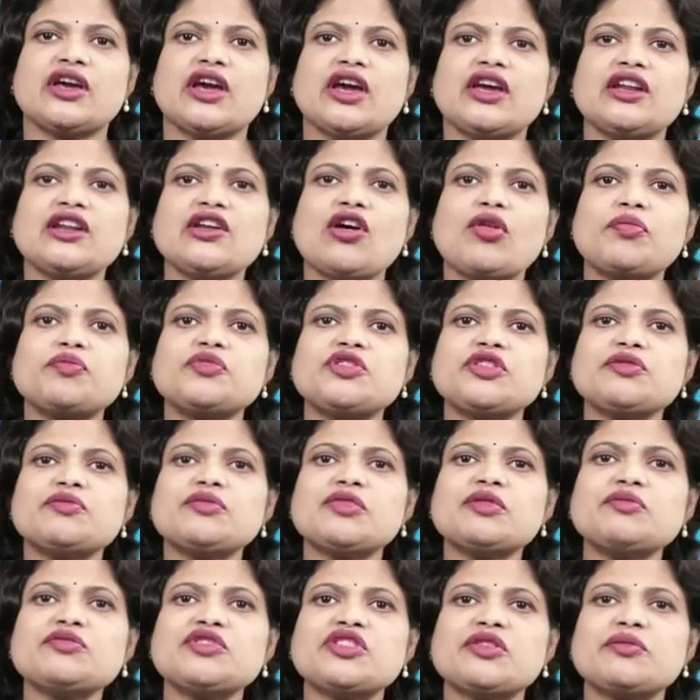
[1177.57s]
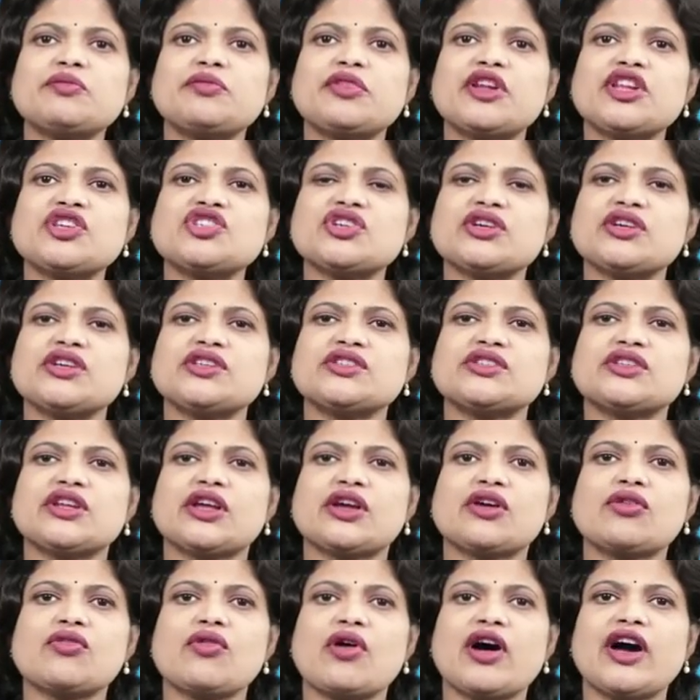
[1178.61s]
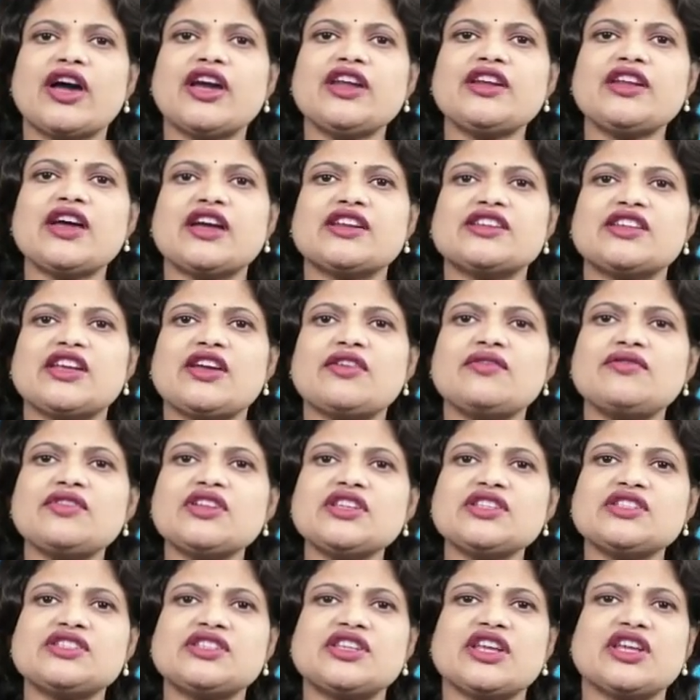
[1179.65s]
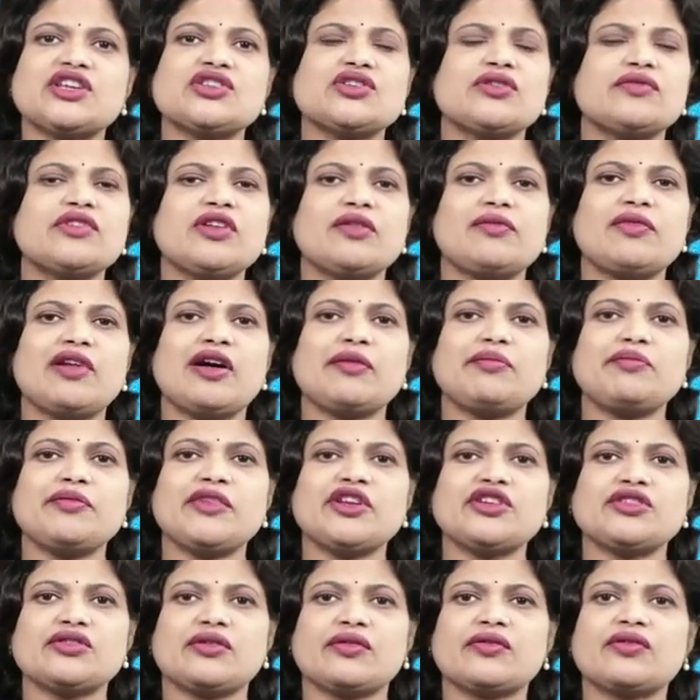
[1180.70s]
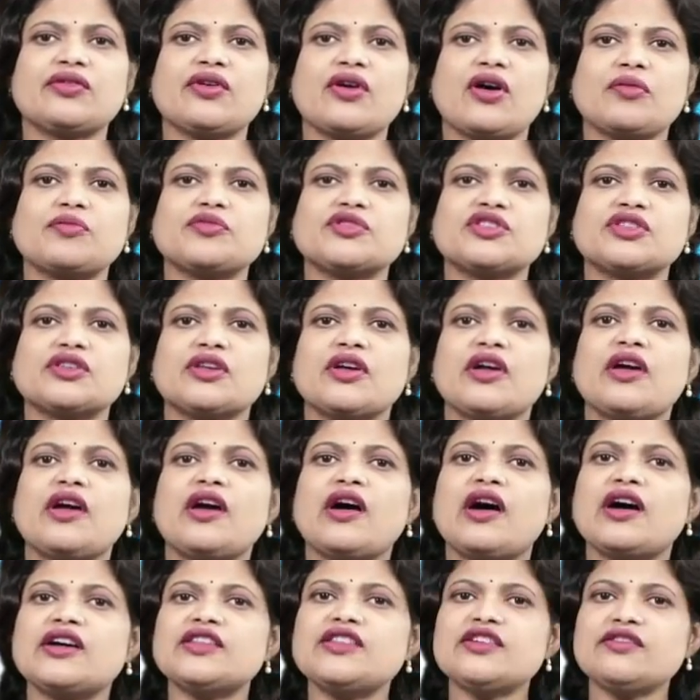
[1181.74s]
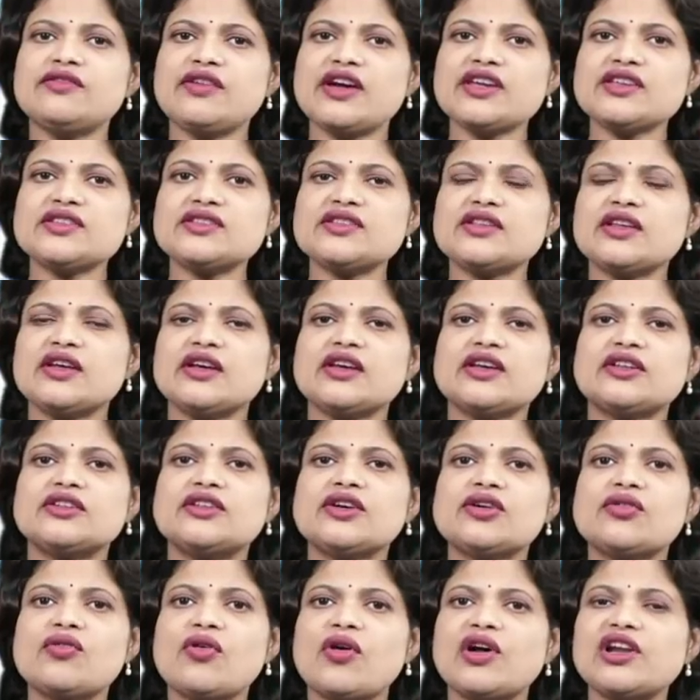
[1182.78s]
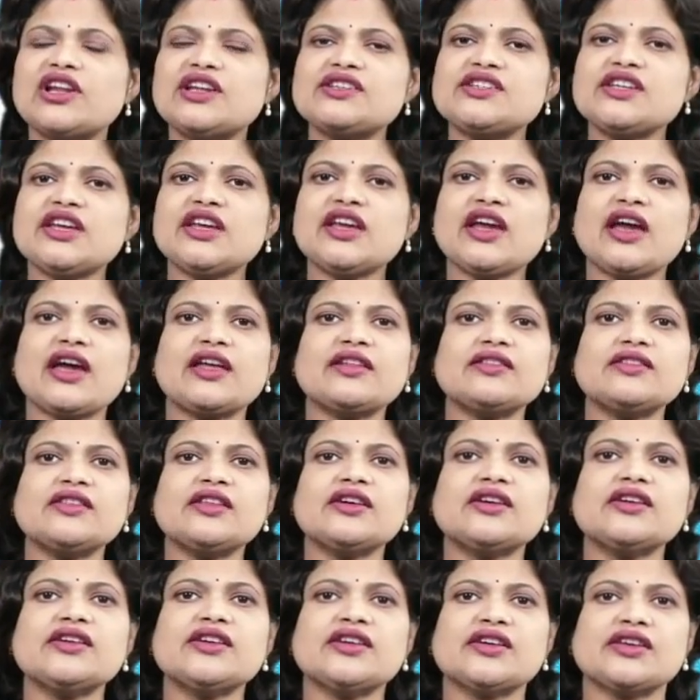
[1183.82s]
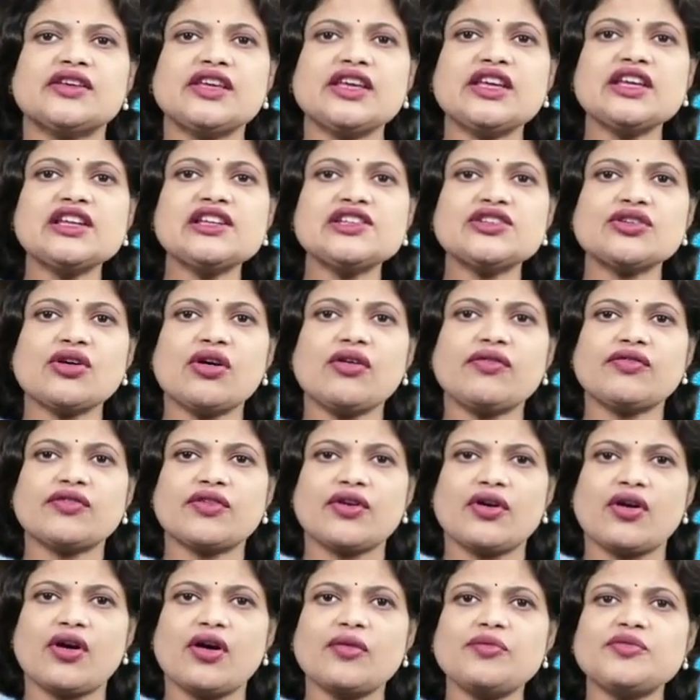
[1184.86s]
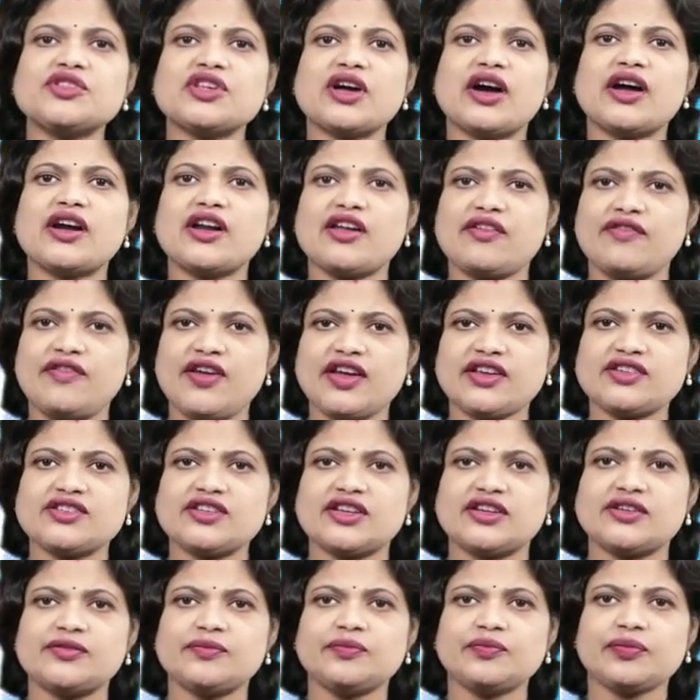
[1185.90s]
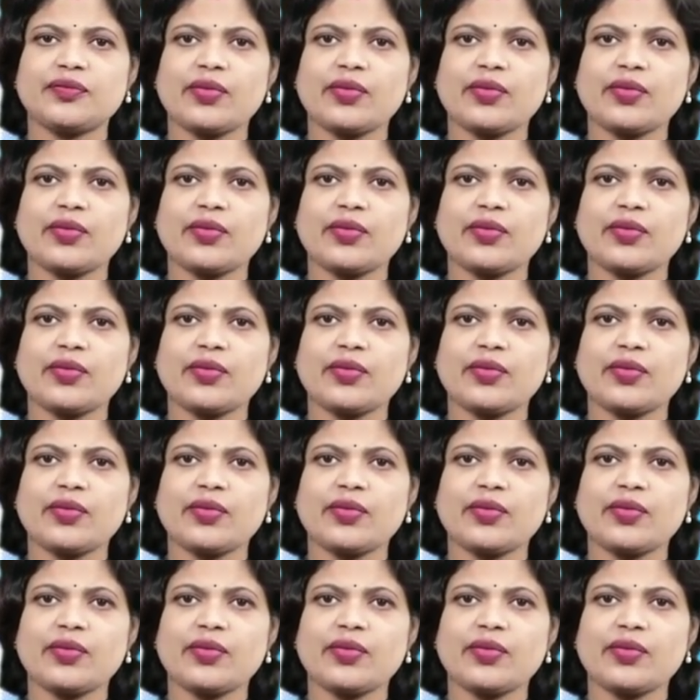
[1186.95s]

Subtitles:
An optimum temperature is required at every stage of development of crops. Otherwise, the quality and the yield of crops are affected.